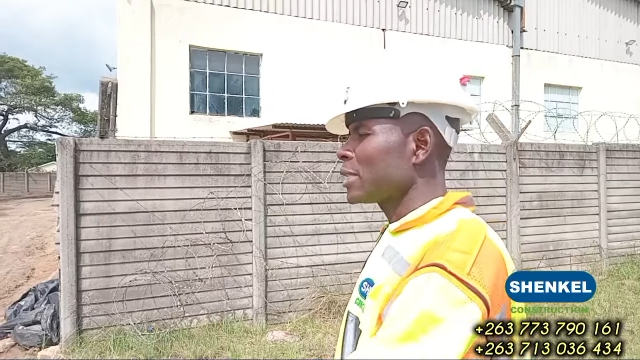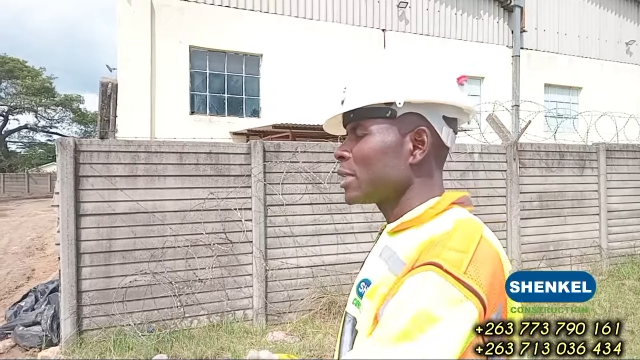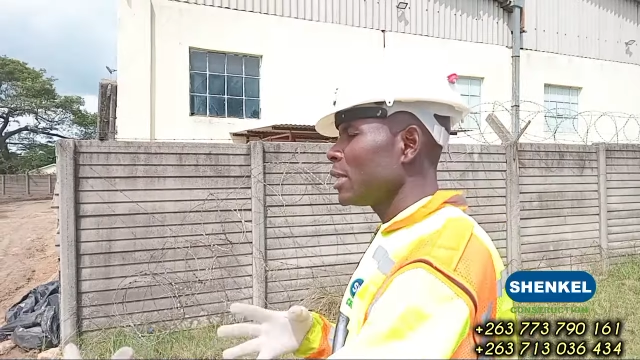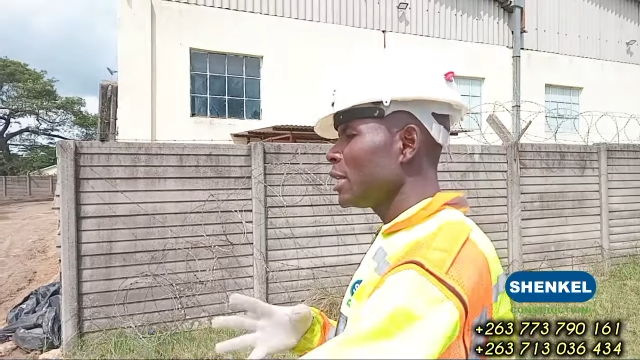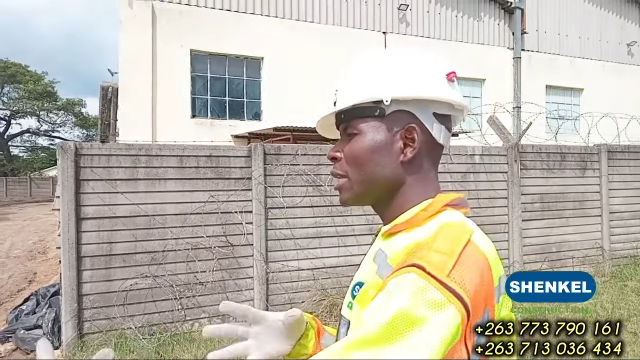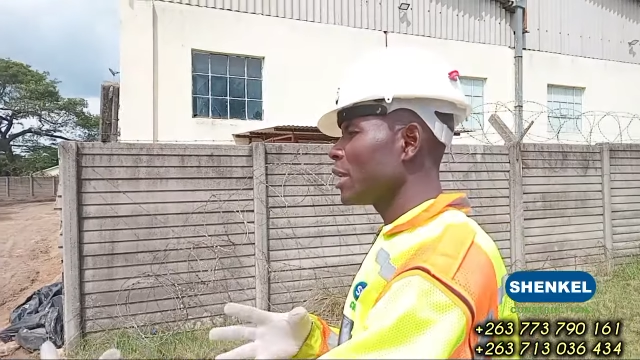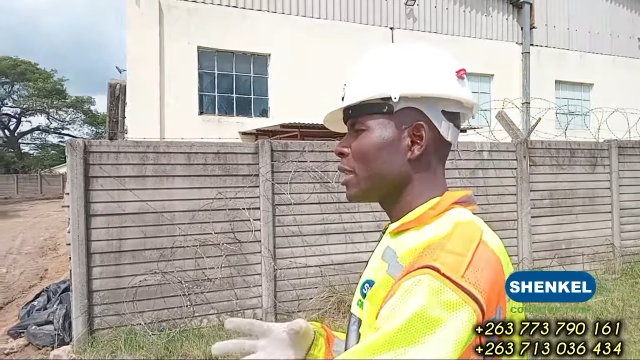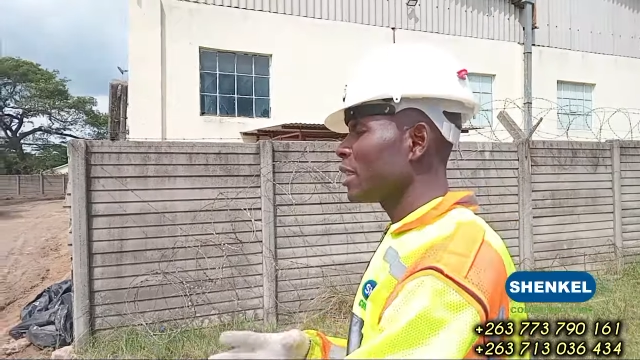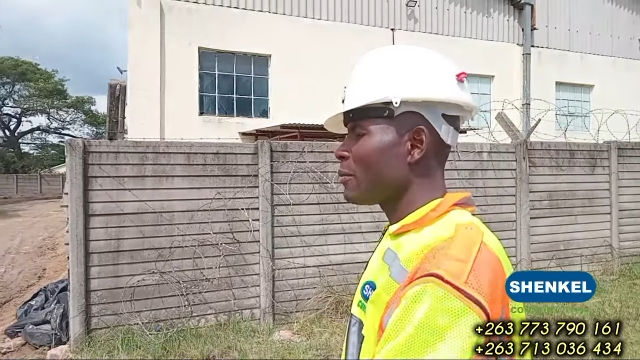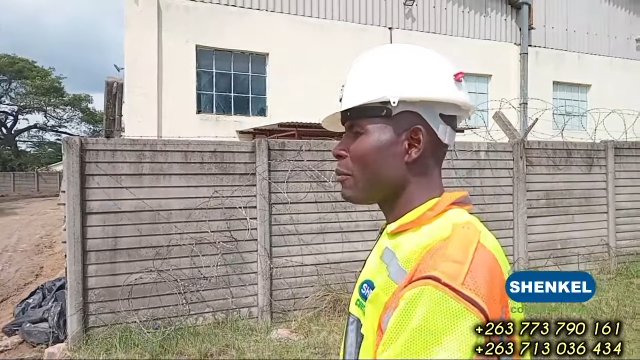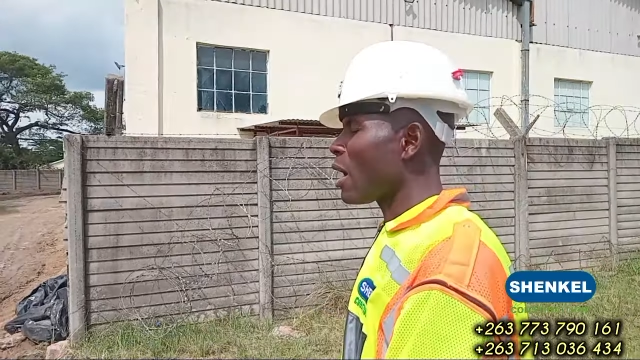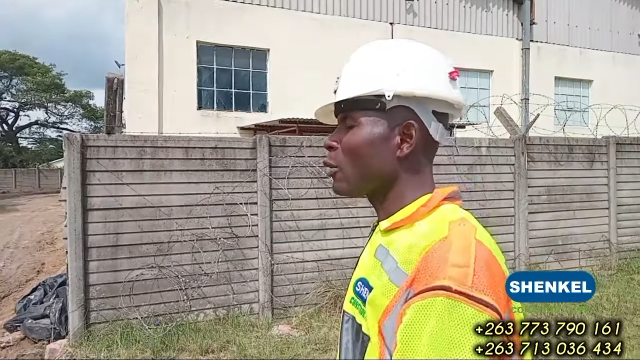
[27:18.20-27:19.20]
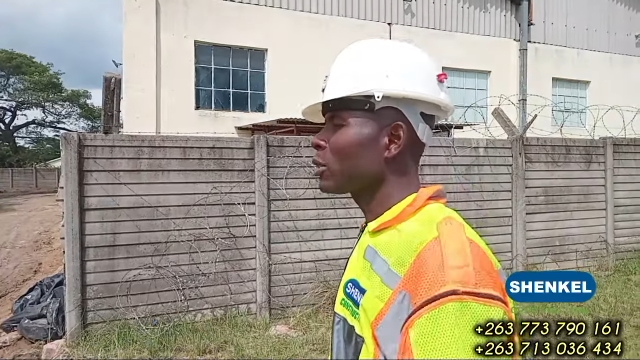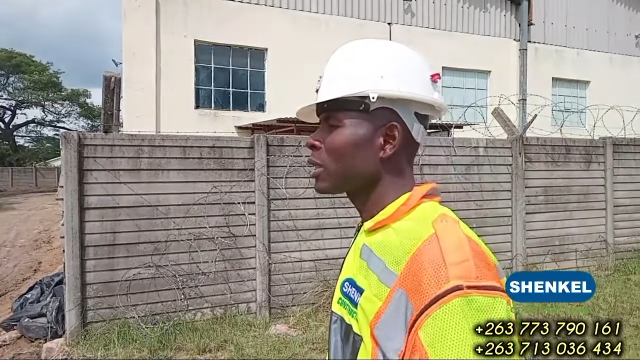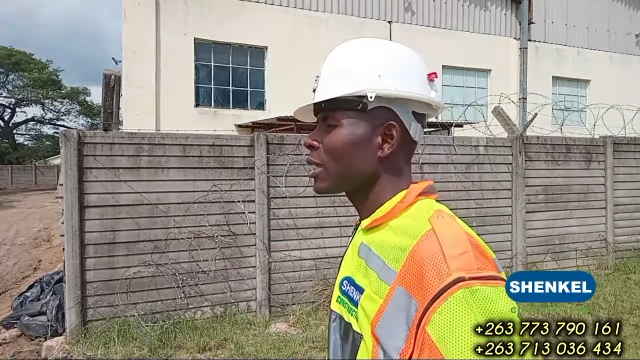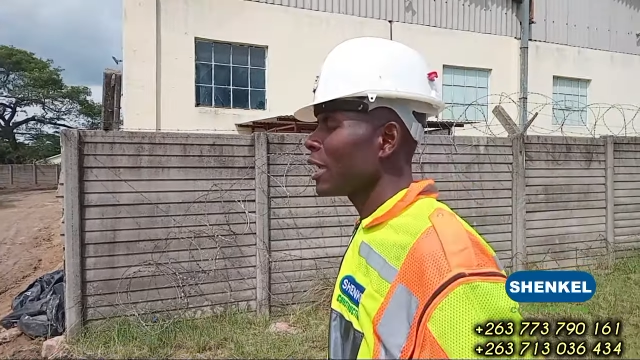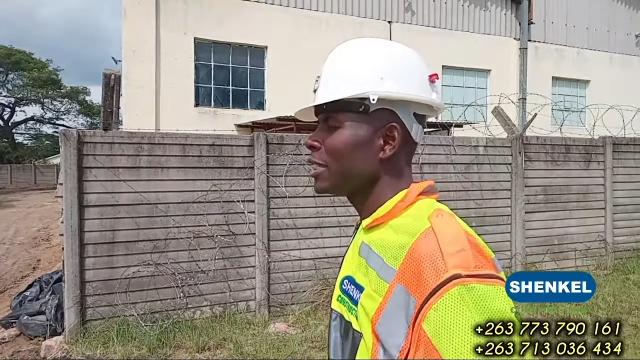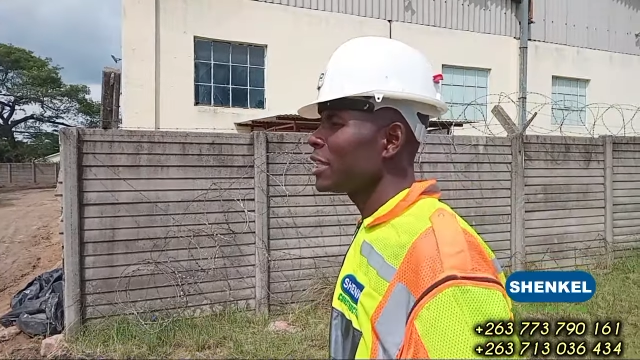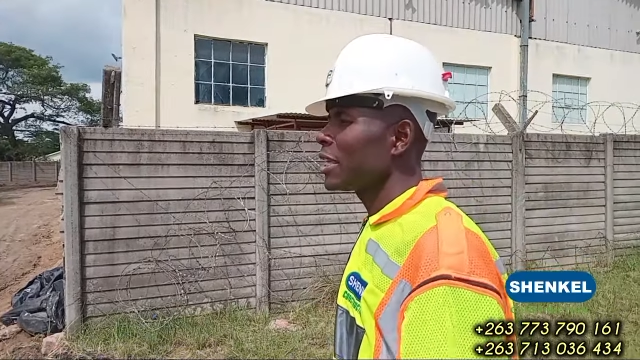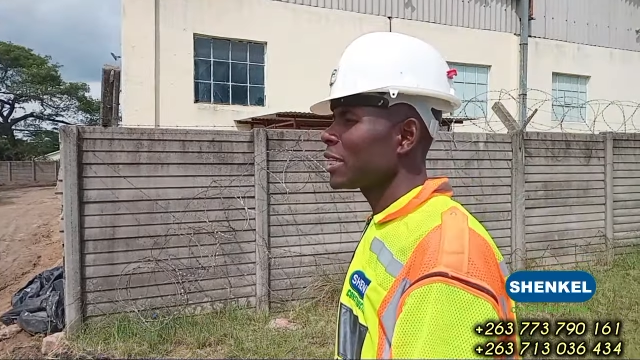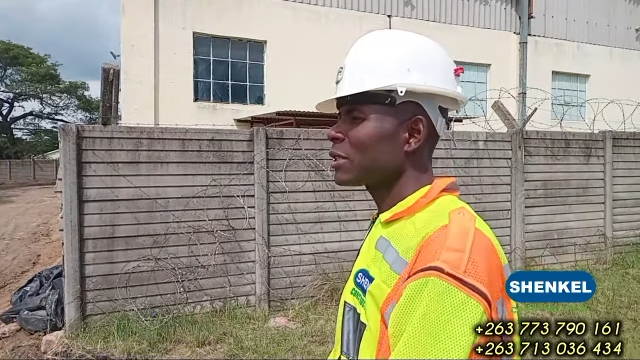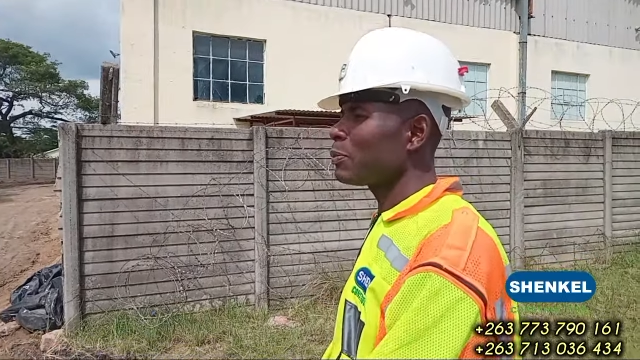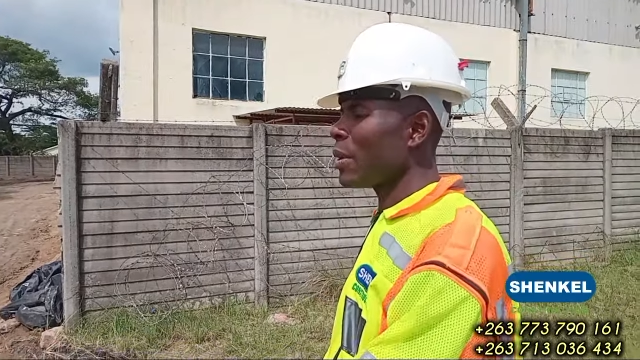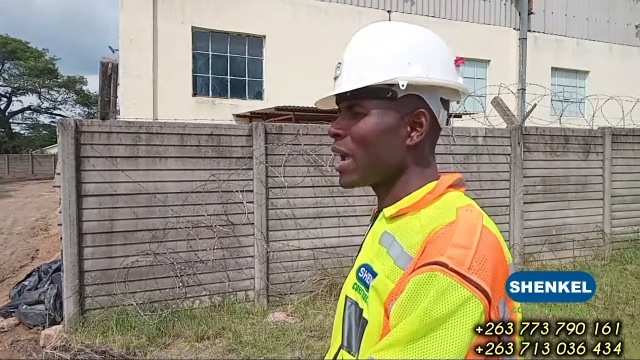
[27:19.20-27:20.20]
linking the mouth and the
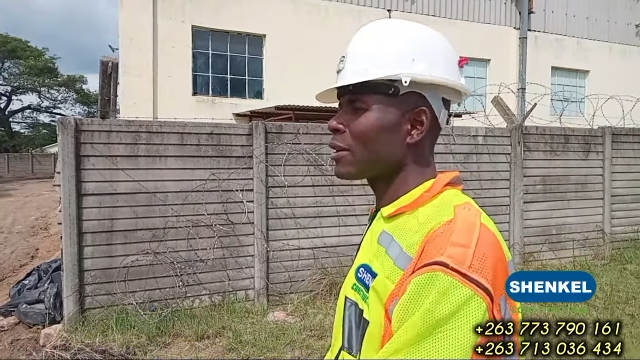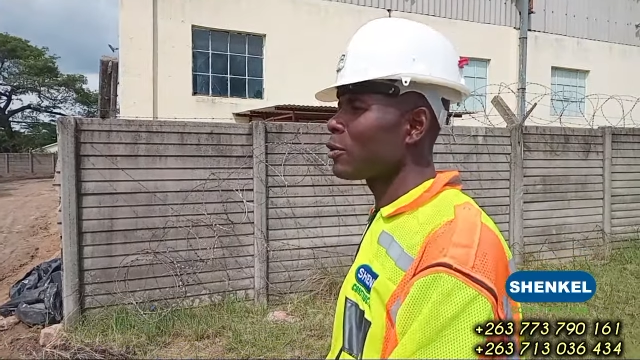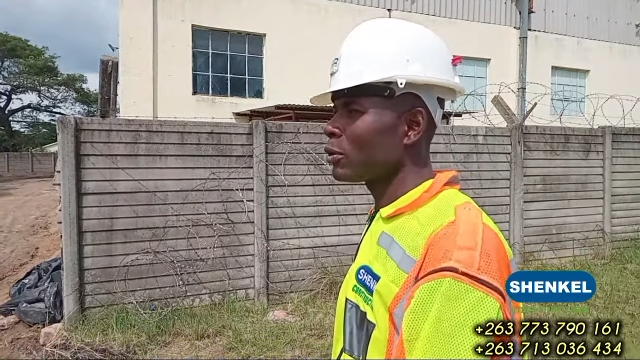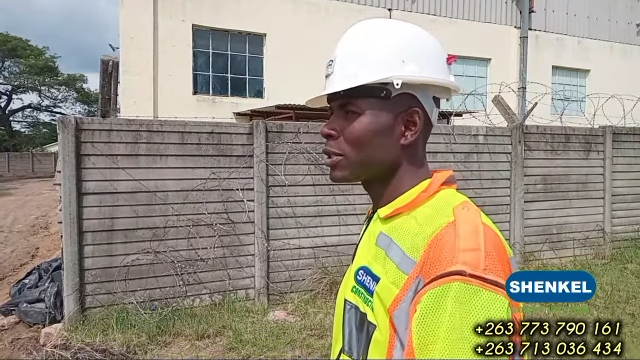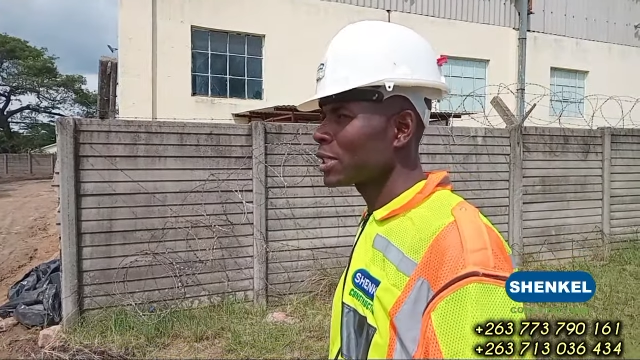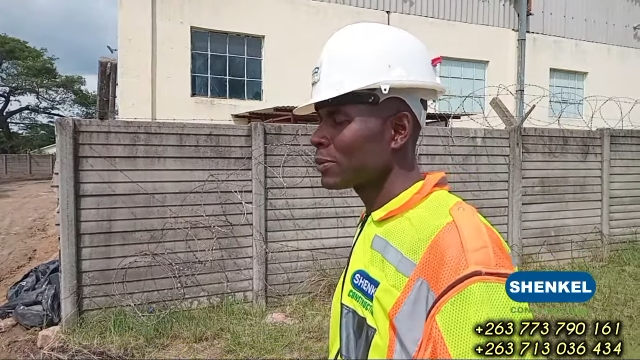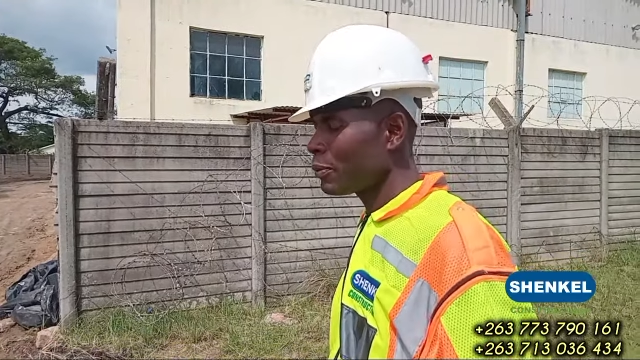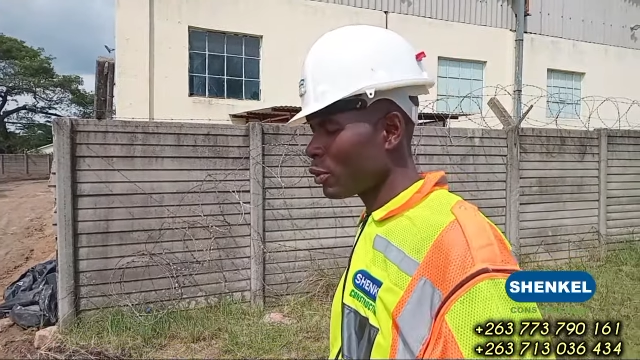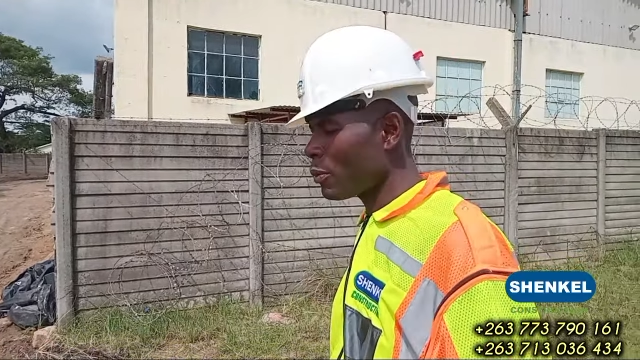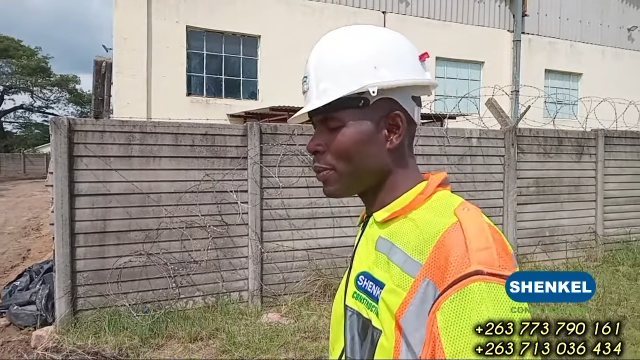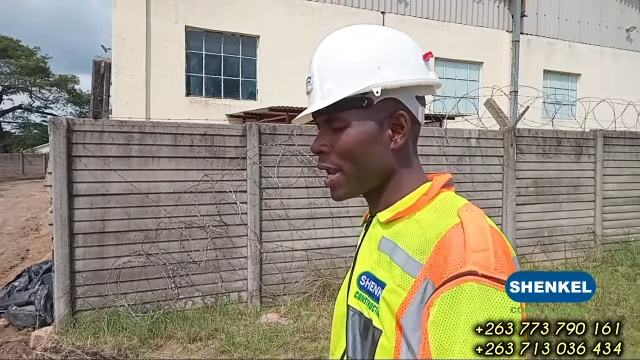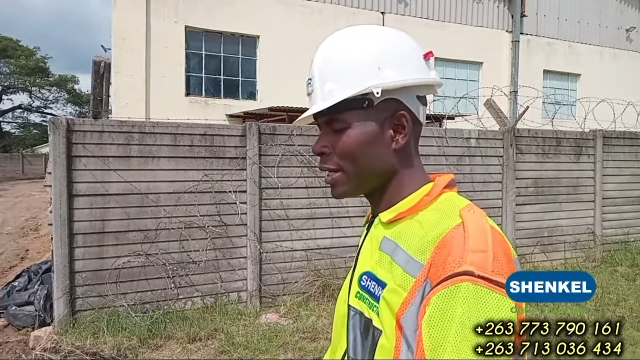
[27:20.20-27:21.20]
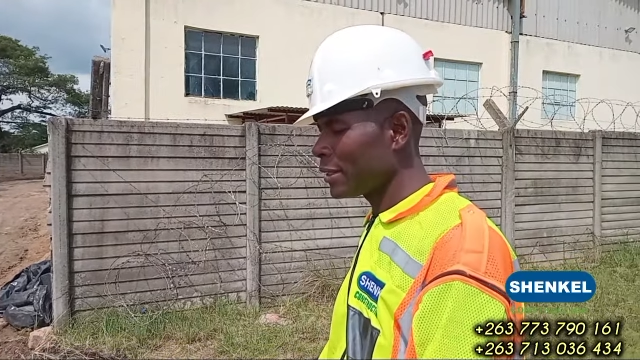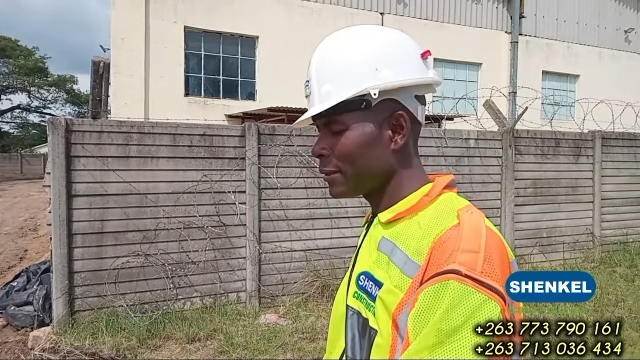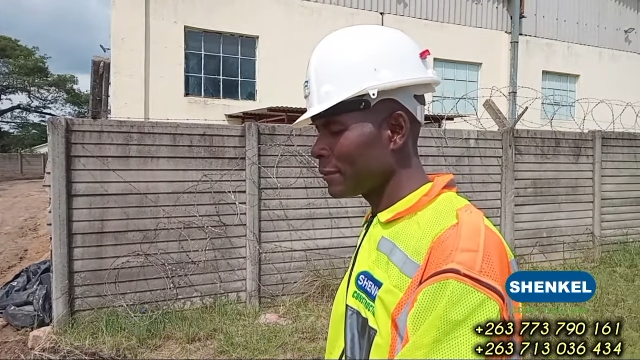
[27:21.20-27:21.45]
spigot properly,